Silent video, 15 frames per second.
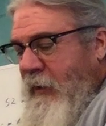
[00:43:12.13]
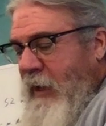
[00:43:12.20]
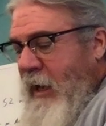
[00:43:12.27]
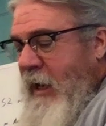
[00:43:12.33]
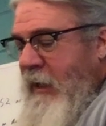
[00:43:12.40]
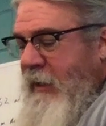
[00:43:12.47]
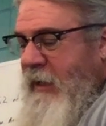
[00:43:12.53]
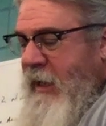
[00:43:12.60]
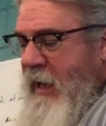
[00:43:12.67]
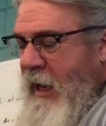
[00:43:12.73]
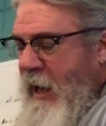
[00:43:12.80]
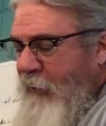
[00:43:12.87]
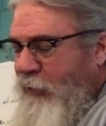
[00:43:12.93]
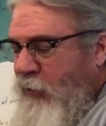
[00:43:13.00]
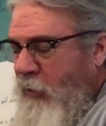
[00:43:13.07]
And he
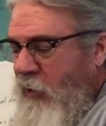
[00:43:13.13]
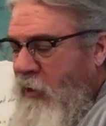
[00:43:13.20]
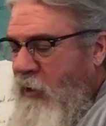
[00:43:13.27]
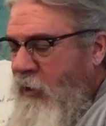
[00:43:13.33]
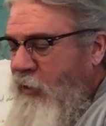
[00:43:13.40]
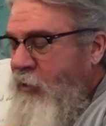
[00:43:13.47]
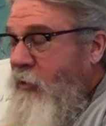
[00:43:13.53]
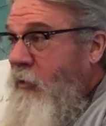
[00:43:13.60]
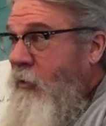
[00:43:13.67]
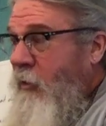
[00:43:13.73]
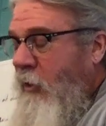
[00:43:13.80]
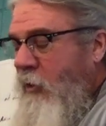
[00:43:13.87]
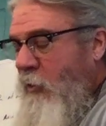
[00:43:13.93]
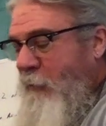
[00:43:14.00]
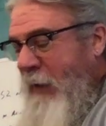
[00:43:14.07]
hath turned her
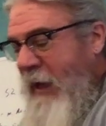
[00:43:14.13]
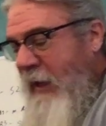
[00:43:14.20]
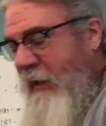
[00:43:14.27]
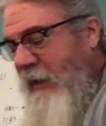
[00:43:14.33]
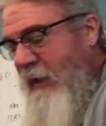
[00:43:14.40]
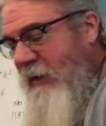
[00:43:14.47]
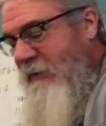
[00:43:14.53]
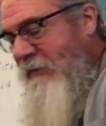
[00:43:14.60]
obedience,